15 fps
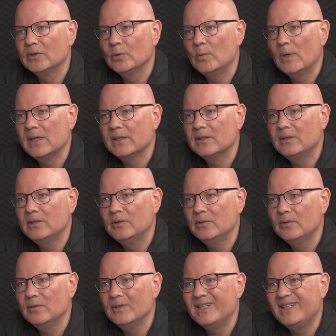the West
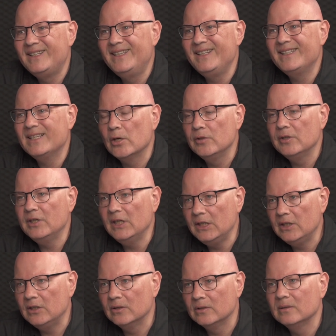to
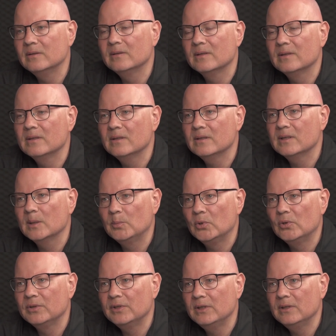discontinue
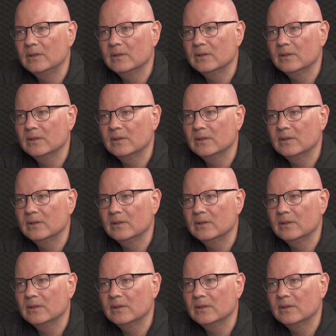supporting